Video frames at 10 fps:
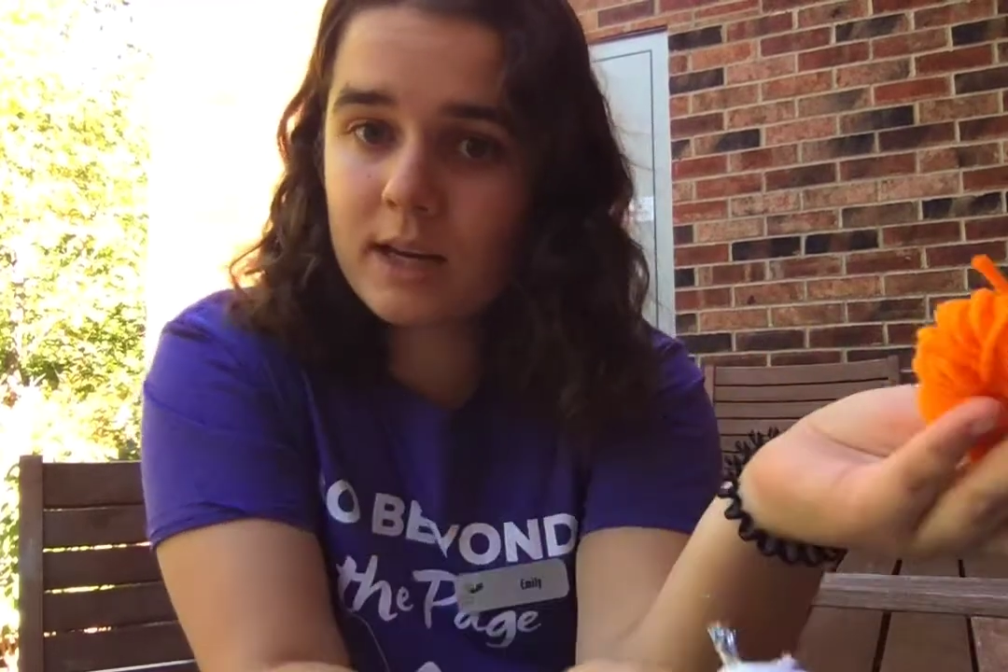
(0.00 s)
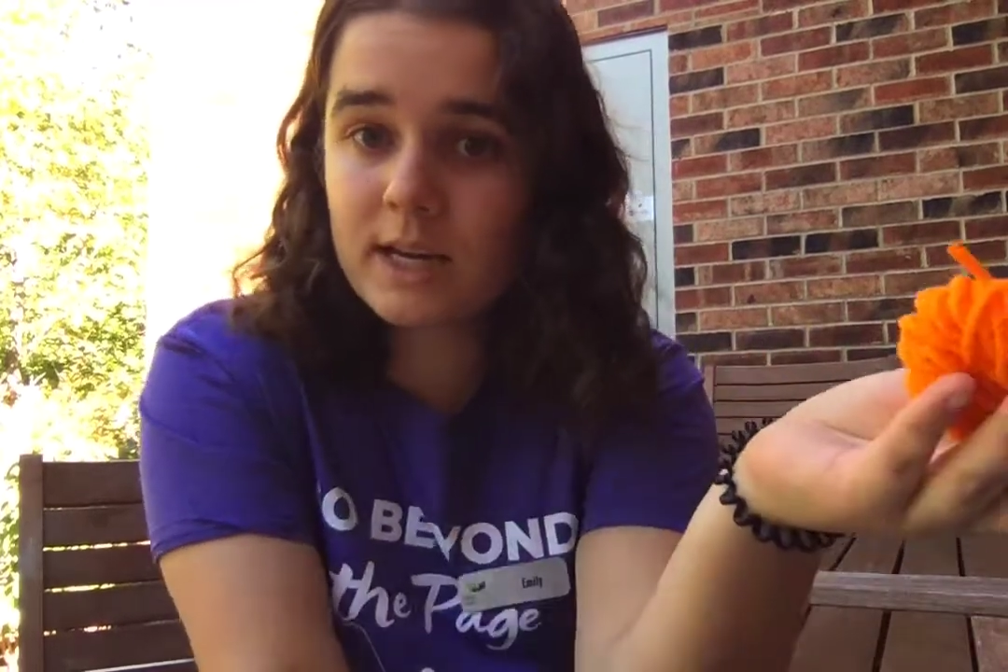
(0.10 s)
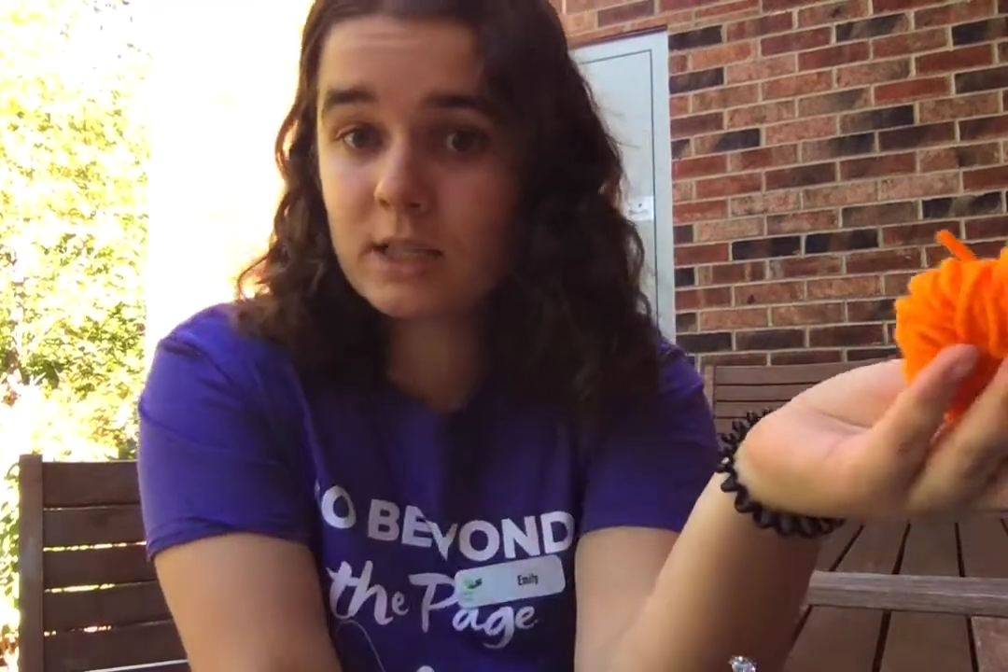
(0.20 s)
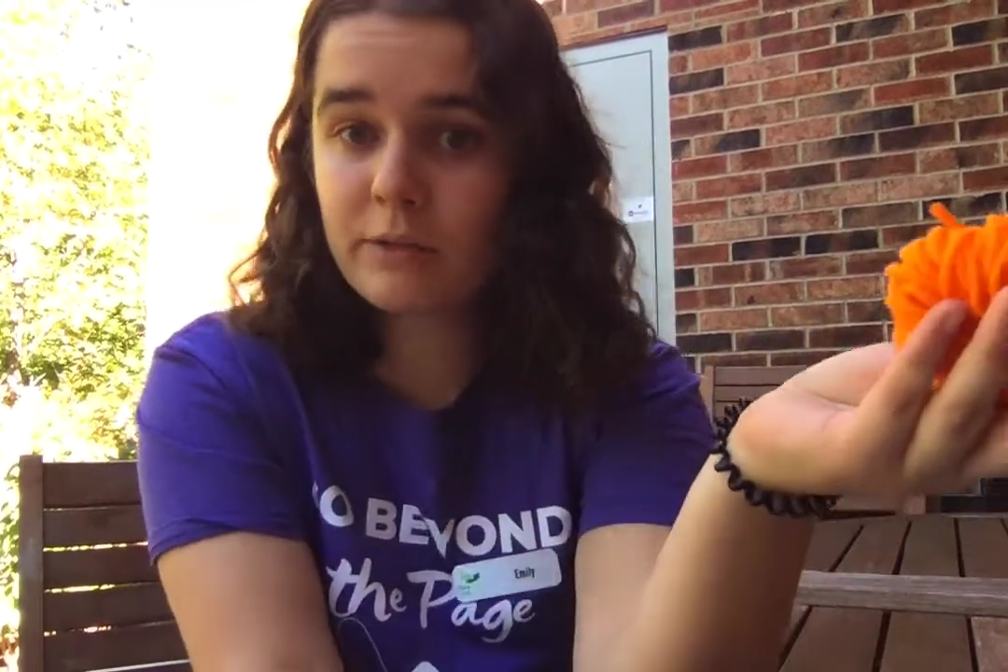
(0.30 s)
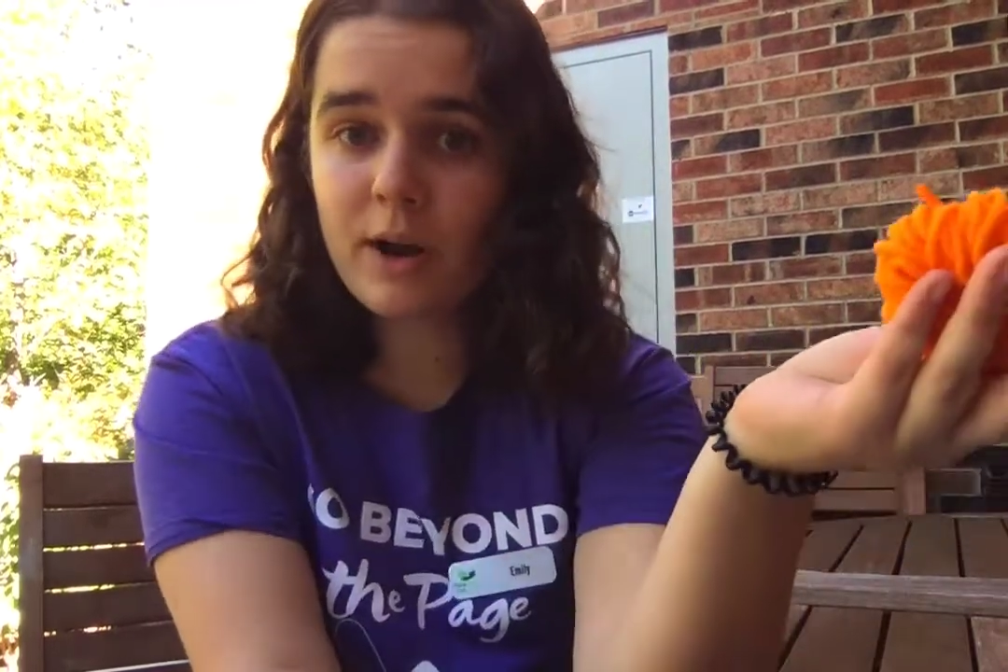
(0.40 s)

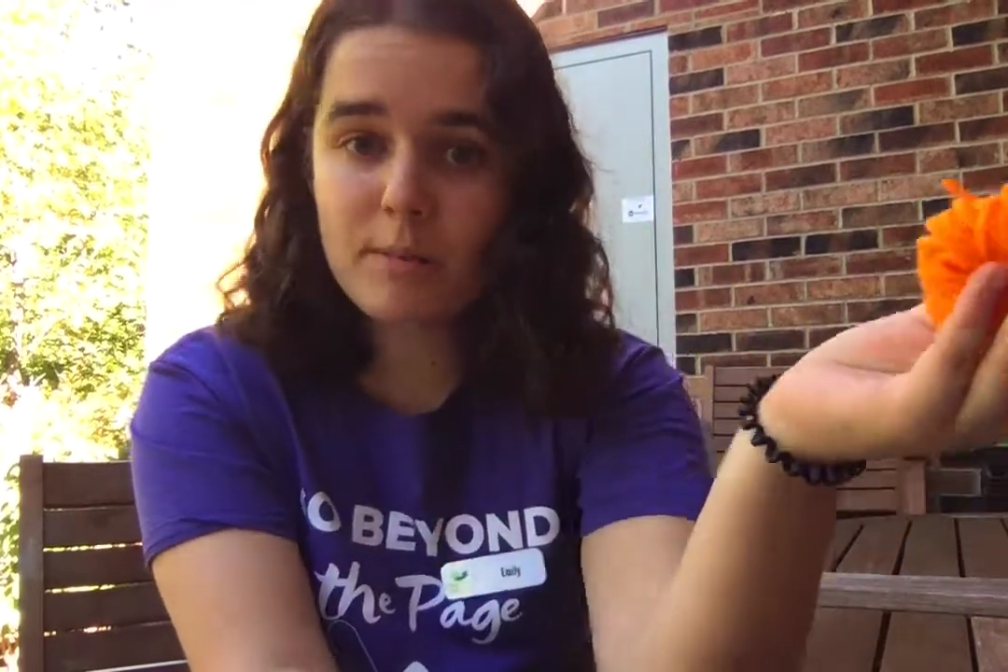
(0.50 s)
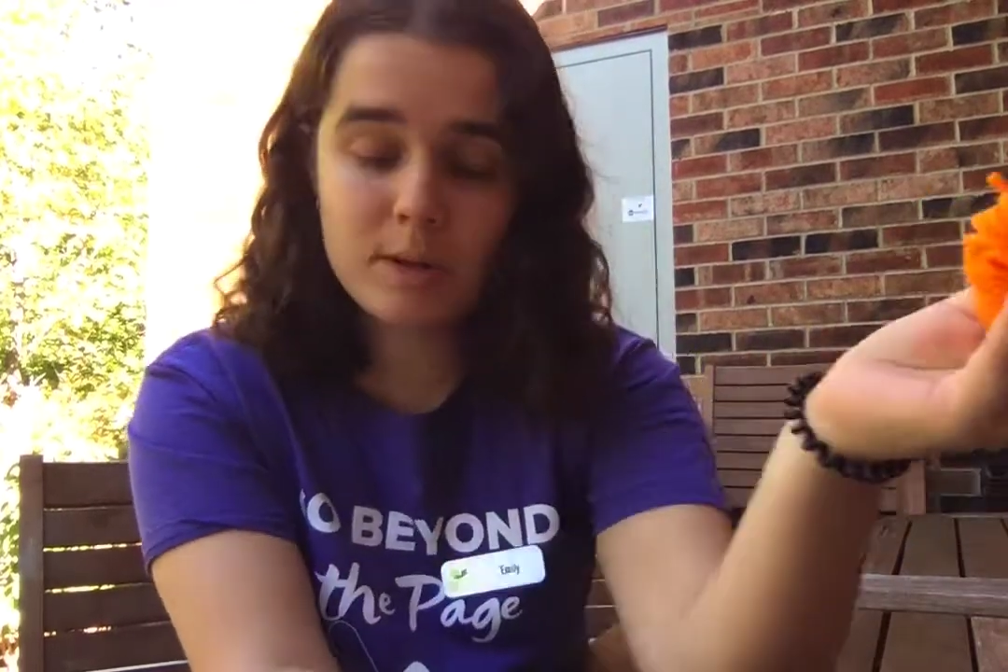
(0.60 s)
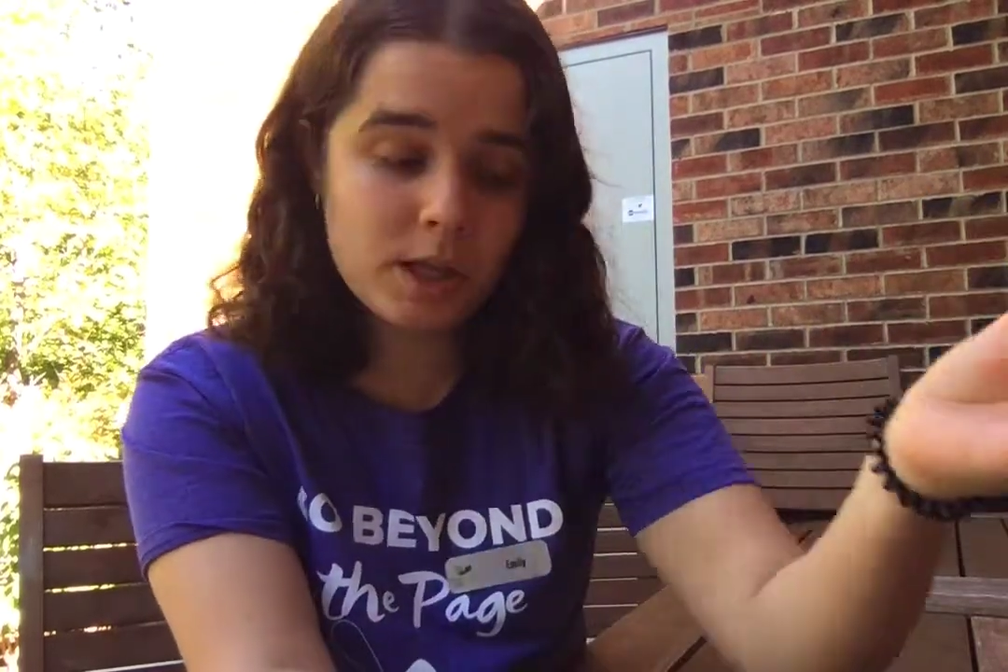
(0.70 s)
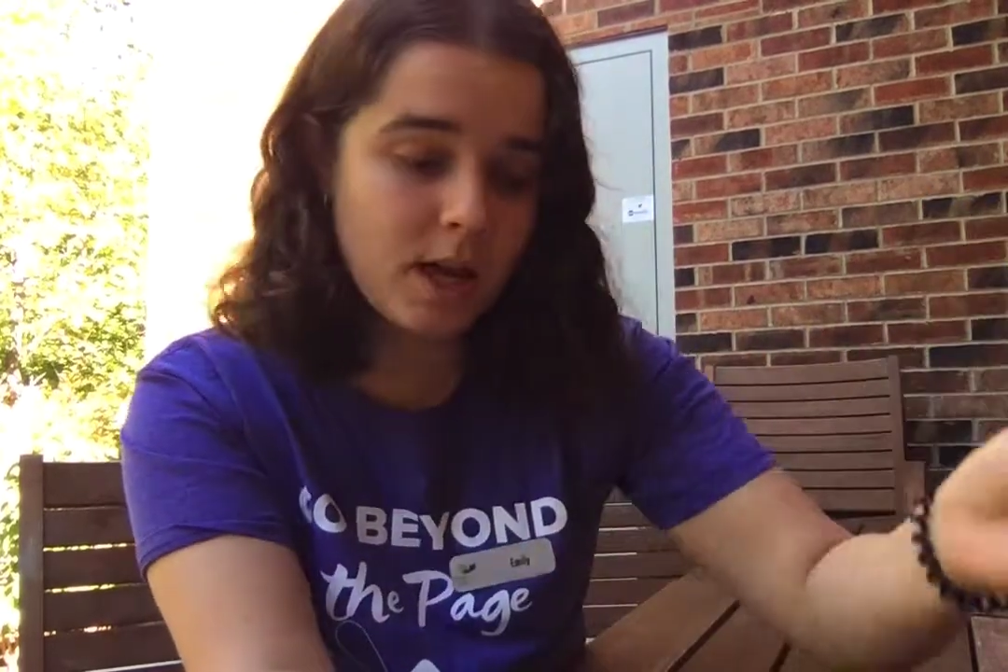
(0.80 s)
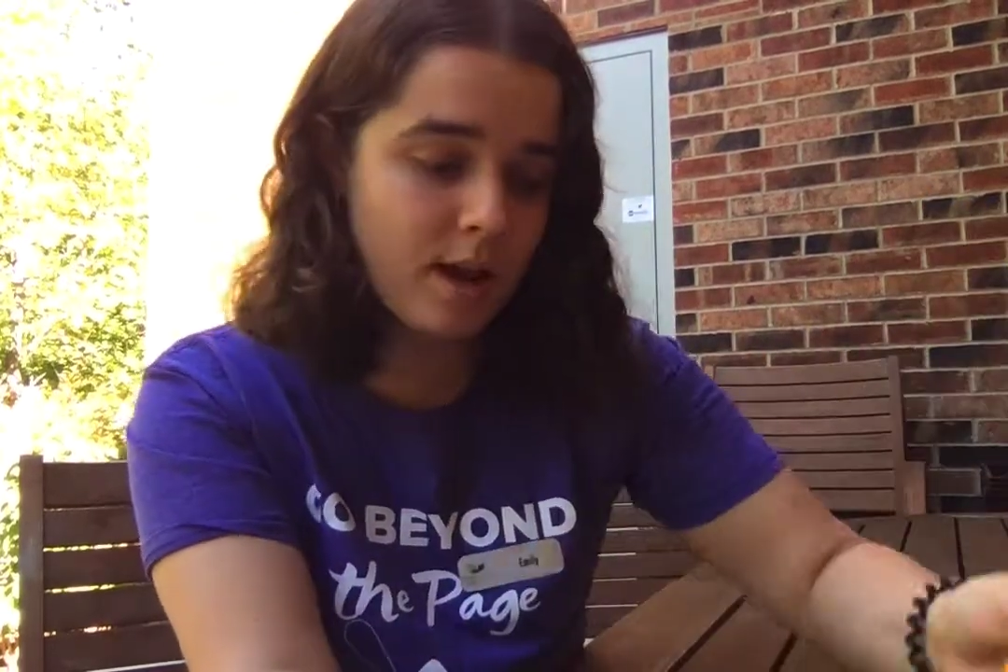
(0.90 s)
ask for
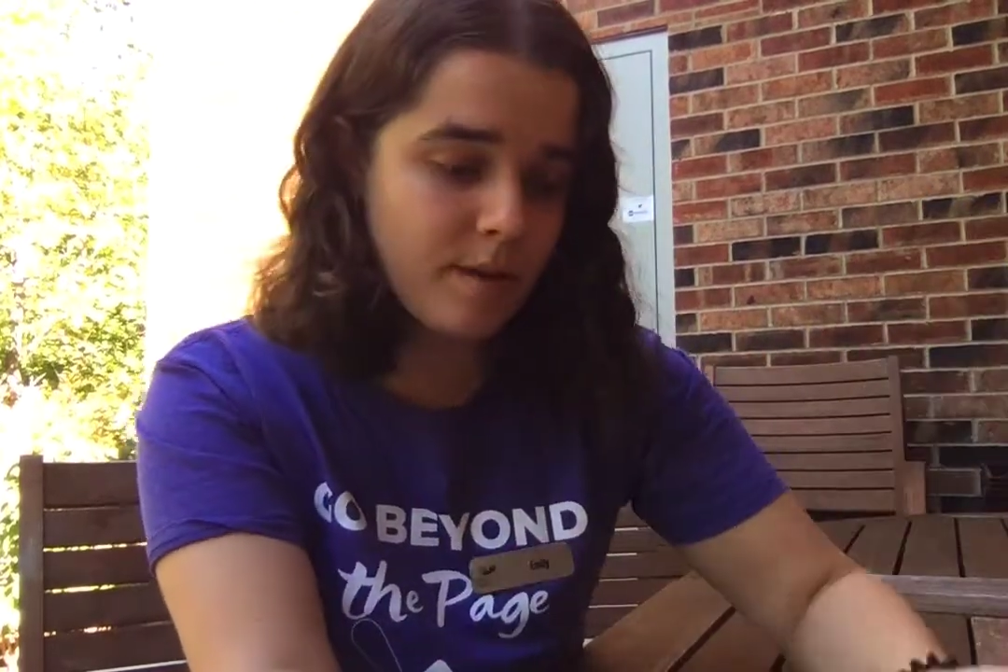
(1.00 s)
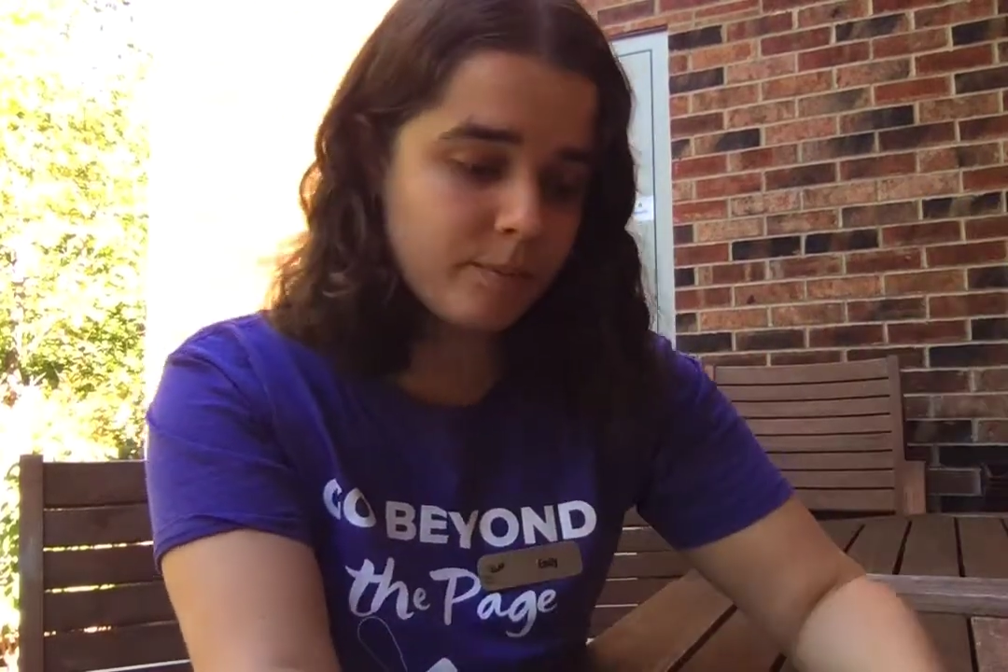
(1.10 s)
Emily.